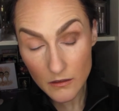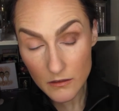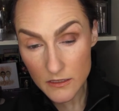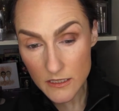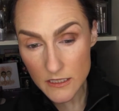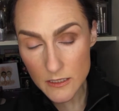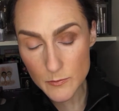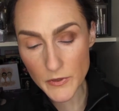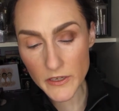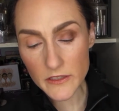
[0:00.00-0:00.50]

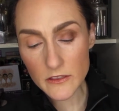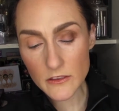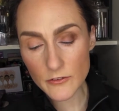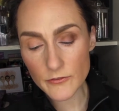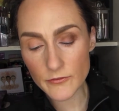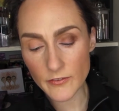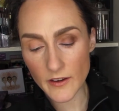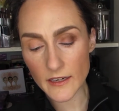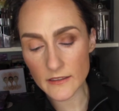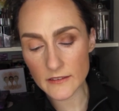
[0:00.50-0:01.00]
Despite
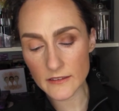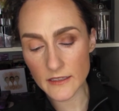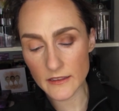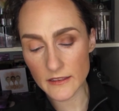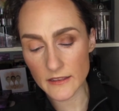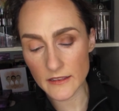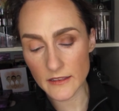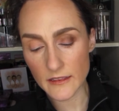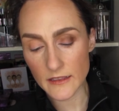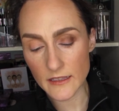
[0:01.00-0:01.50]
the fact
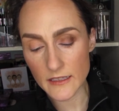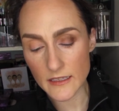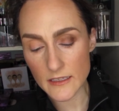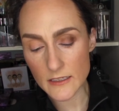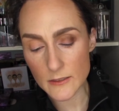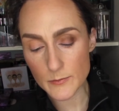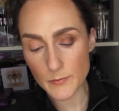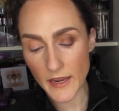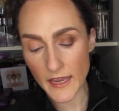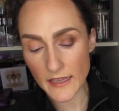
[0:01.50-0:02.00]
that
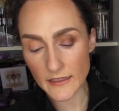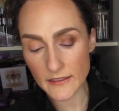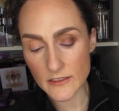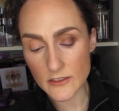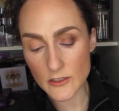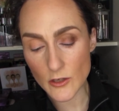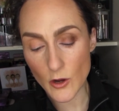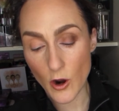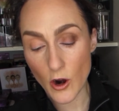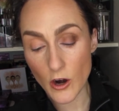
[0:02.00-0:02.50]
these
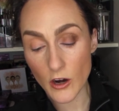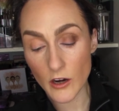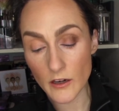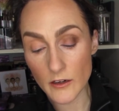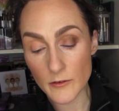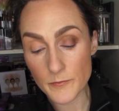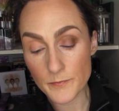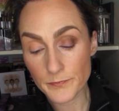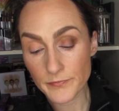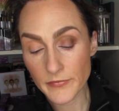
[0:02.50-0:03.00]
palettes
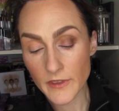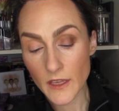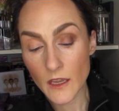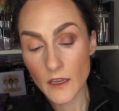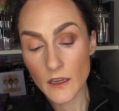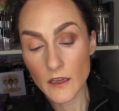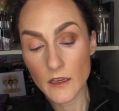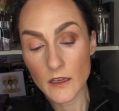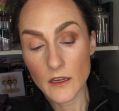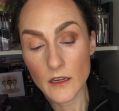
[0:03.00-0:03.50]
are,
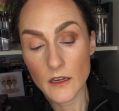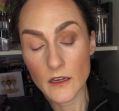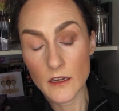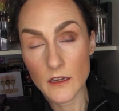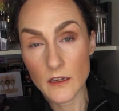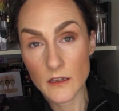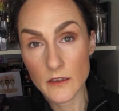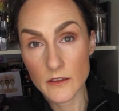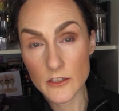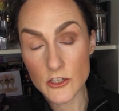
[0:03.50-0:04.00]

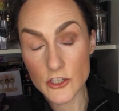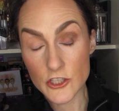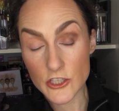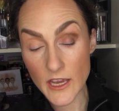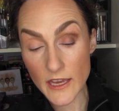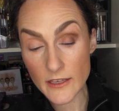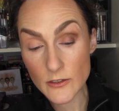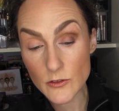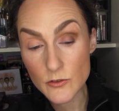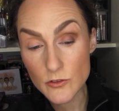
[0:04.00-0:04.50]
the
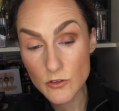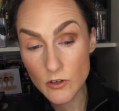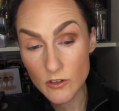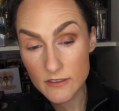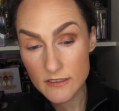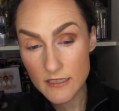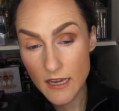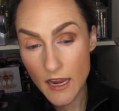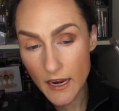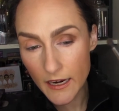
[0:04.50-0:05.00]
shadows
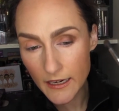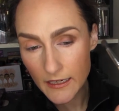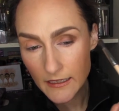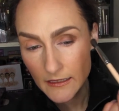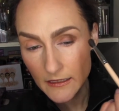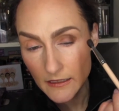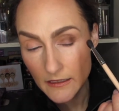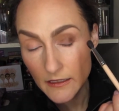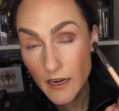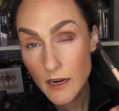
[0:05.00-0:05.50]
are
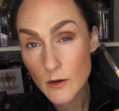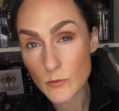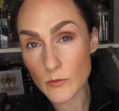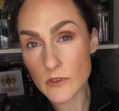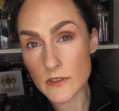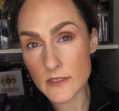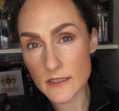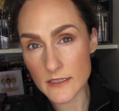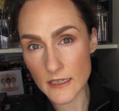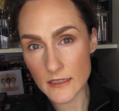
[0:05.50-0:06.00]
tiny, I
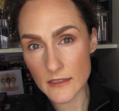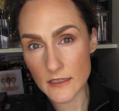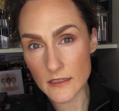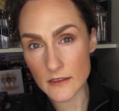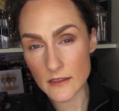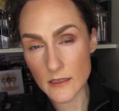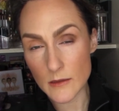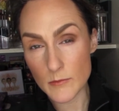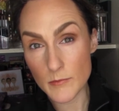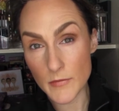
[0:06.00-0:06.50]
will say
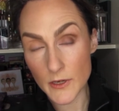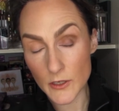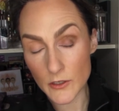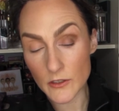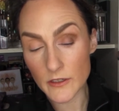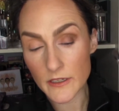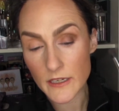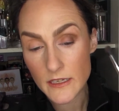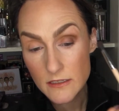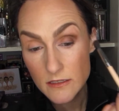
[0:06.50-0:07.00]
that the
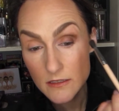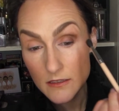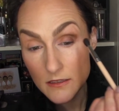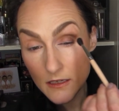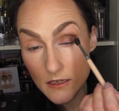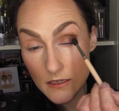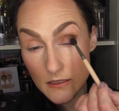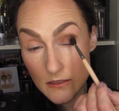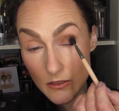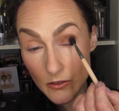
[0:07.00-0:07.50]
mirror is
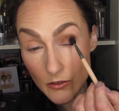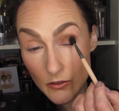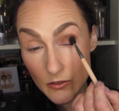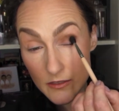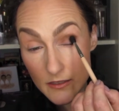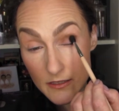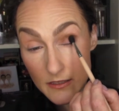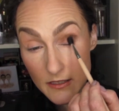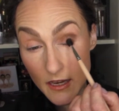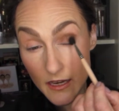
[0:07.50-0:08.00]
a
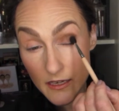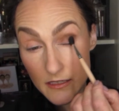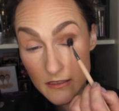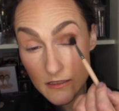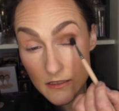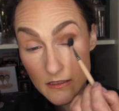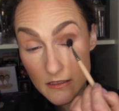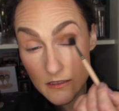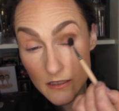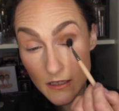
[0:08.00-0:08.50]
good
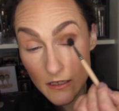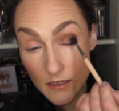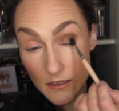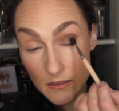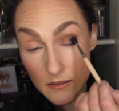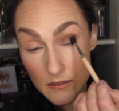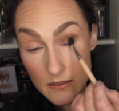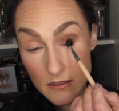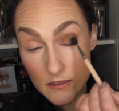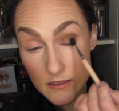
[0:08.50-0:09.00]
size.
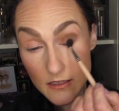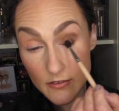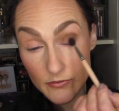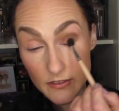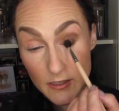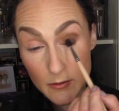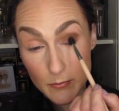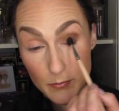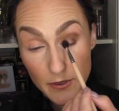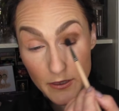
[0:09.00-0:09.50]
It's
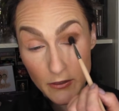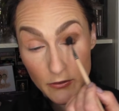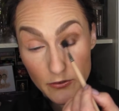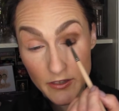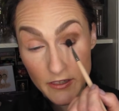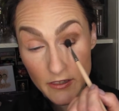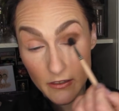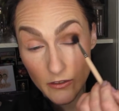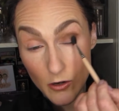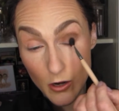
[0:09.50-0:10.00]
definitely bigger
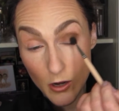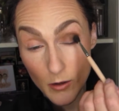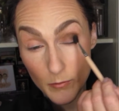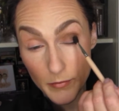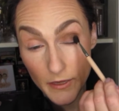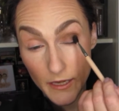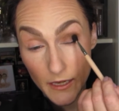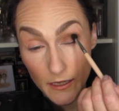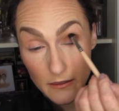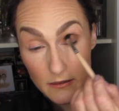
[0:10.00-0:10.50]
than a
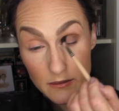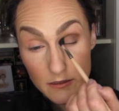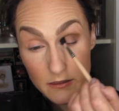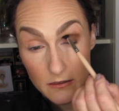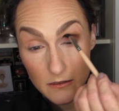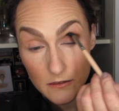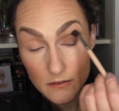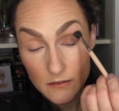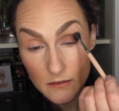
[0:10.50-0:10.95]
compact.